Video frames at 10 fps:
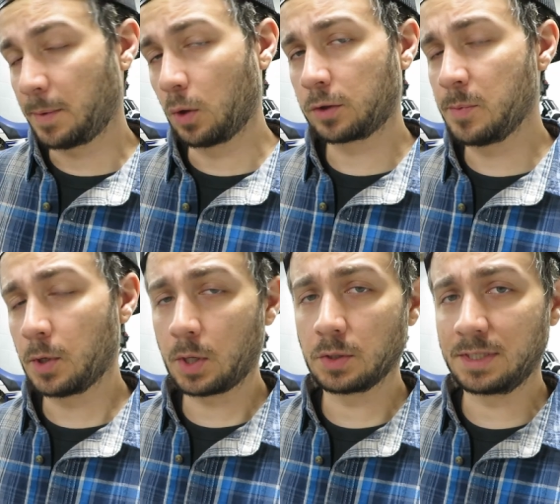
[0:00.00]
So my old
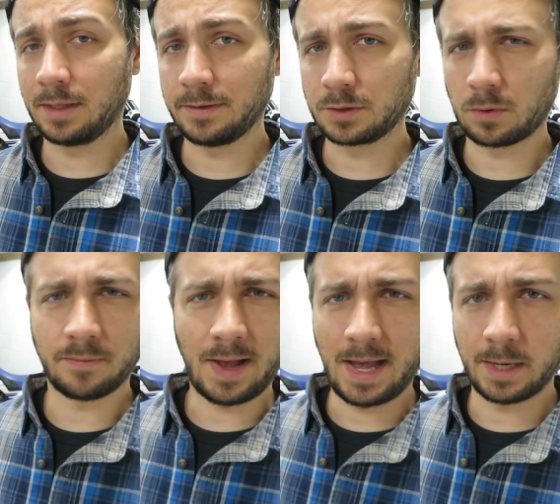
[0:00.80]
communicator still had this sort
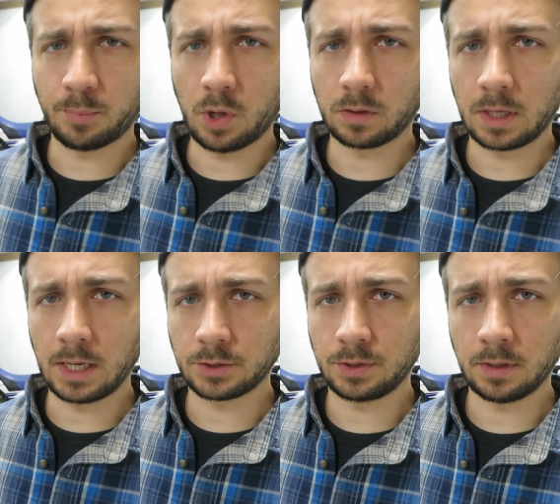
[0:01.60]
of oddball
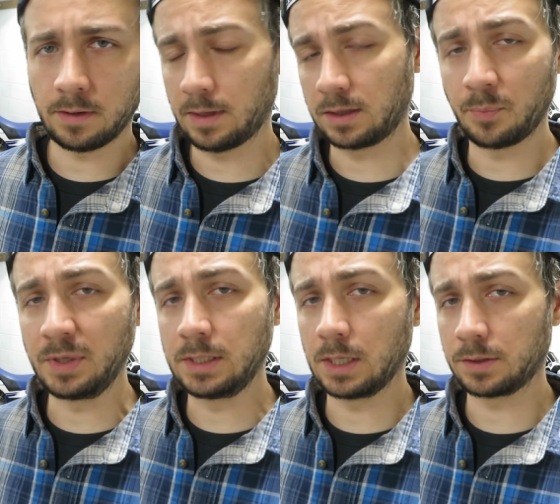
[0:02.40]
connection that the
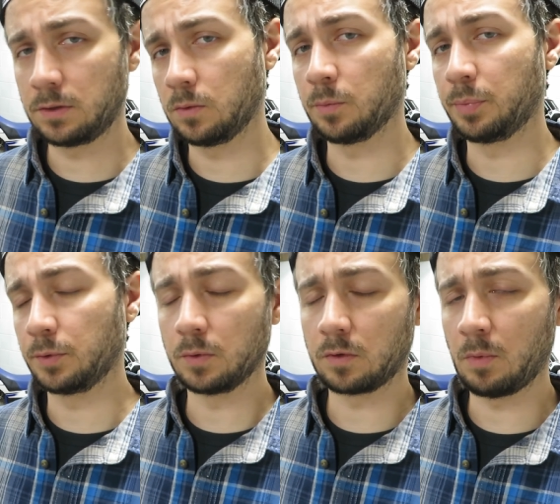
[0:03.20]
B T S two
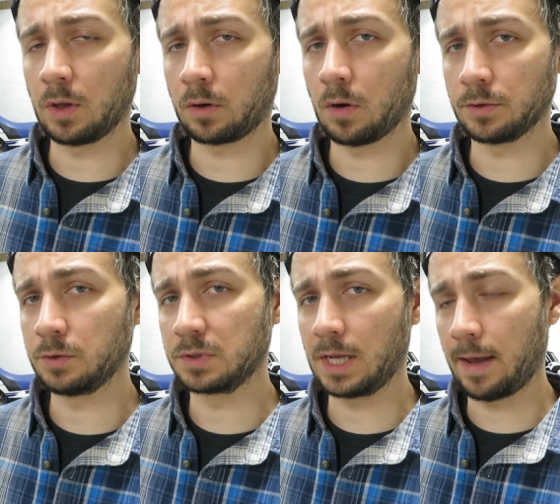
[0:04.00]
Bluetooth
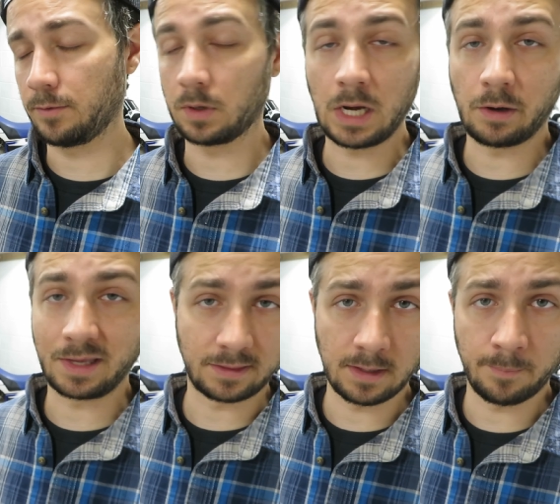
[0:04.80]
communicators used to have. You can now
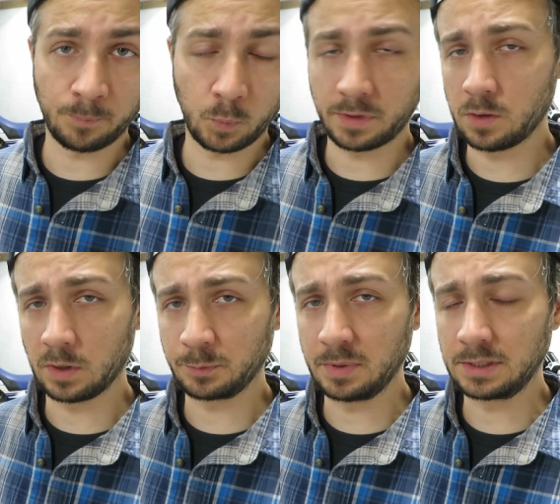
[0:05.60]
get them with a
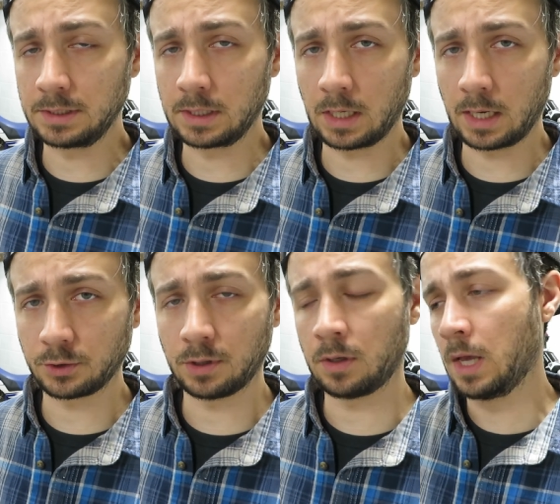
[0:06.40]
U S B C
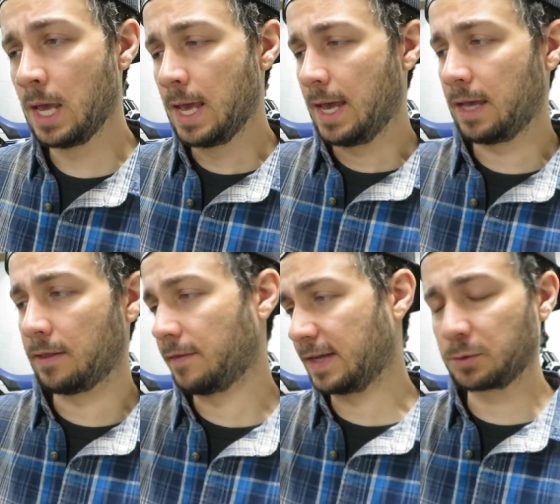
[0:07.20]
connection,
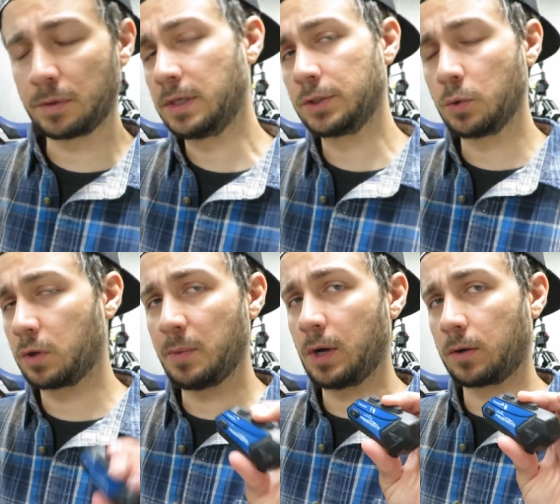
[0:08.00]
and that's what these new
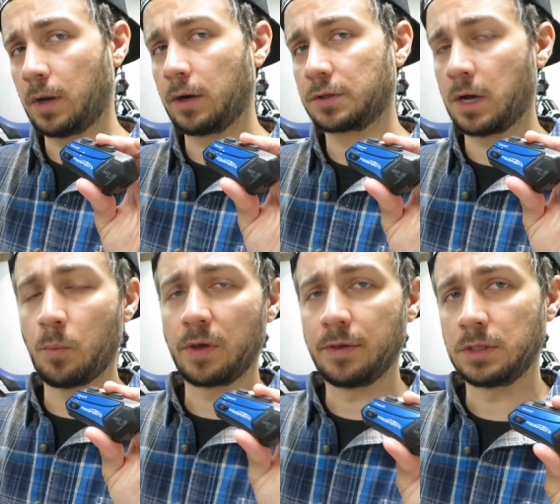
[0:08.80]
communicators
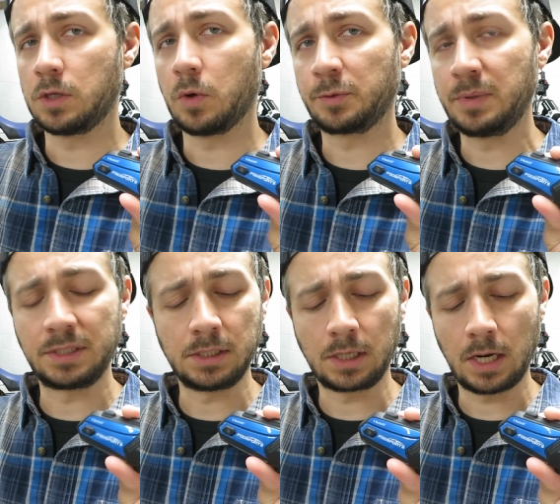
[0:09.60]
come with, is a U S B
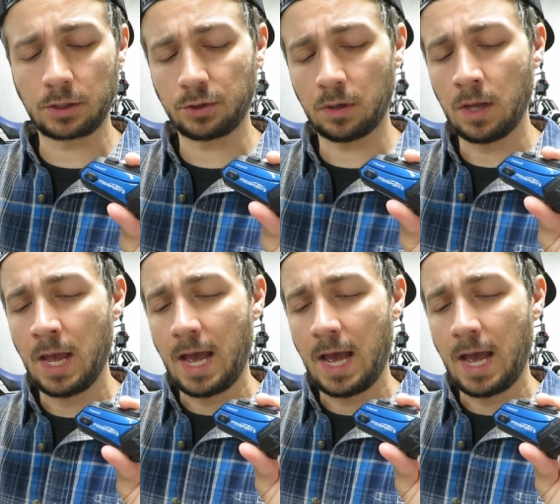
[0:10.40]
C connection.